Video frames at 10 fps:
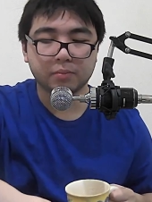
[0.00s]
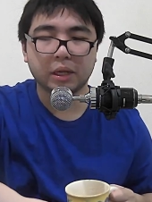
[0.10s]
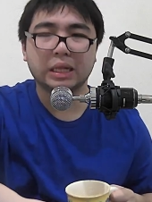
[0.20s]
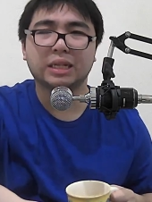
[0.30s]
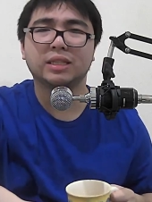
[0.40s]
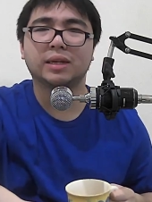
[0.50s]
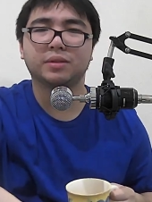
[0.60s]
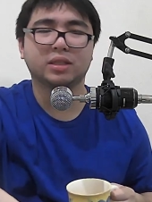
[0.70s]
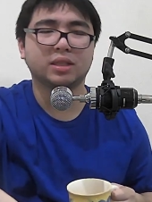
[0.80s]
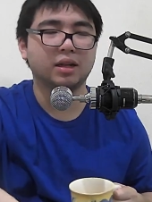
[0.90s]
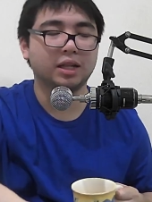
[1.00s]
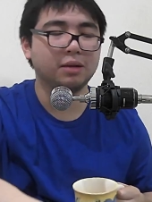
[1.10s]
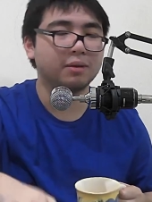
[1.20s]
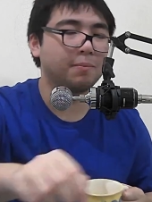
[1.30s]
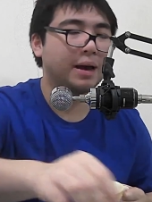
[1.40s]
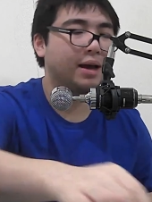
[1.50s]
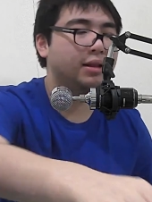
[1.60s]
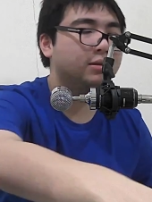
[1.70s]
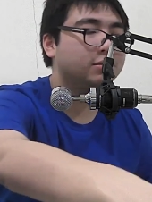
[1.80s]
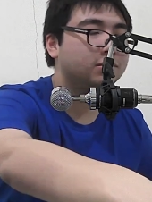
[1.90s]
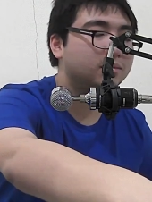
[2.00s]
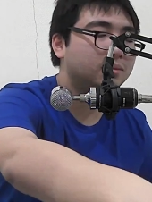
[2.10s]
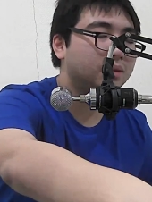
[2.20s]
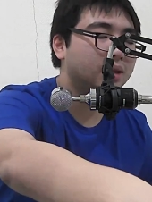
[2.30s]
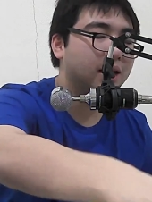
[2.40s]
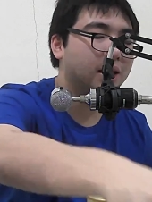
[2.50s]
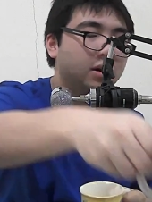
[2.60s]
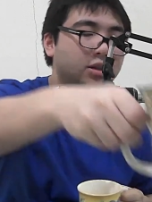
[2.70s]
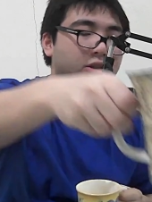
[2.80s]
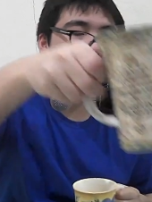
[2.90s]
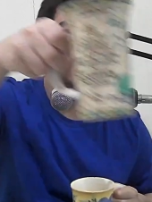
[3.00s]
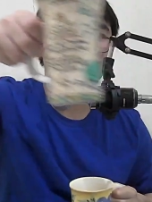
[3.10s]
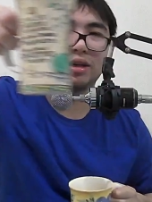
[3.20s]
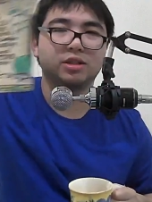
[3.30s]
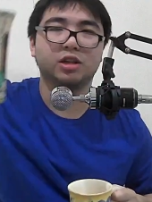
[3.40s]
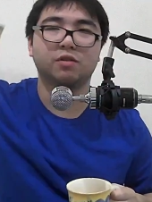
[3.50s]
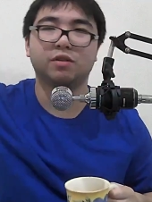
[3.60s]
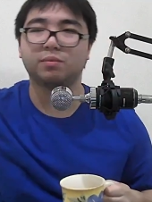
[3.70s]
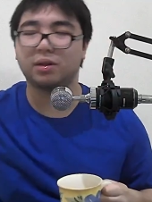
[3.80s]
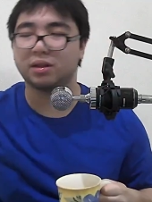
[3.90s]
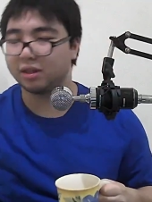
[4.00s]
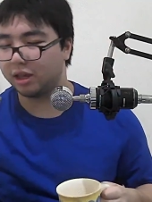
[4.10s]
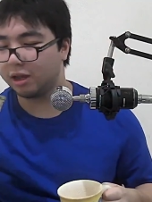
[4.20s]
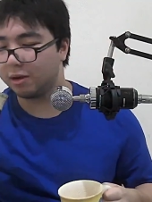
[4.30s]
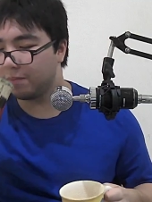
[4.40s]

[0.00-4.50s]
And I'm just gonna clean my palate and I'm gonna try the Genova with milk again.